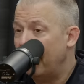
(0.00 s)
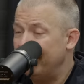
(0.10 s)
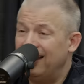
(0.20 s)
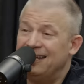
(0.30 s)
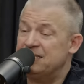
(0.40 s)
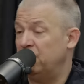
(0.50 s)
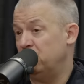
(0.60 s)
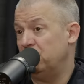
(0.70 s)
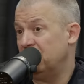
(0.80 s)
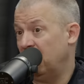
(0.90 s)
I mean, I guess they
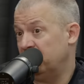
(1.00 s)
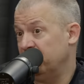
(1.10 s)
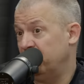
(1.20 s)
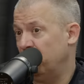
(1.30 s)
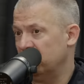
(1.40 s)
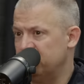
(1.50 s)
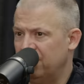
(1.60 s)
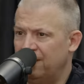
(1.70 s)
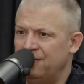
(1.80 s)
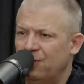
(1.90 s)
could have got divorced,
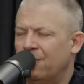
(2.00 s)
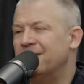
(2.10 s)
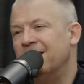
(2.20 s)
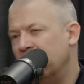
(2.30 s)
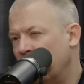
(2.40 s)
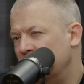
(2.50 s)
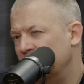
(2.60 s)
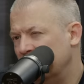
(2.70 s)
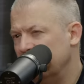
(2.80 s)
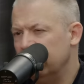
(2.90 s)
but I mean, where were they going
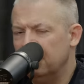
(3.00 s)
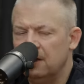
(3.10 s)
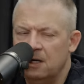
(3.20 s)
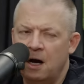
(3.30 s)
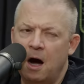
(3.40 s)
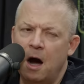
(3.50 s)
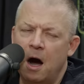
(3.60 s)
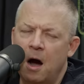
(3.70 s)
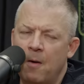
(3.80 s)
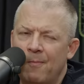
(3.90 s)
really? Yeah.
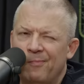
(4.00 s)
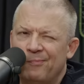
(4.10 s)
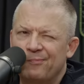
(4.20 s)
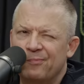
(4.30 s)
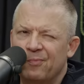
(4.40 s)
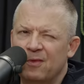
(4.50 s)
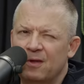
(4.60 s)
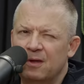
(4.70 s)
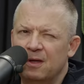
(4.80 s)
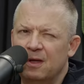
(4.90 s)
Um,
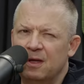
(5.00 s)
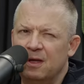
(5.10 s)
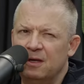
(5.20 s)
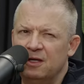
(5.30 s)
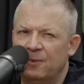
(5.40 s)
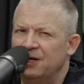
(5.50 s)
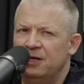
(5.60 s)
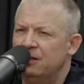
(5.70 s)
you I know, feel but,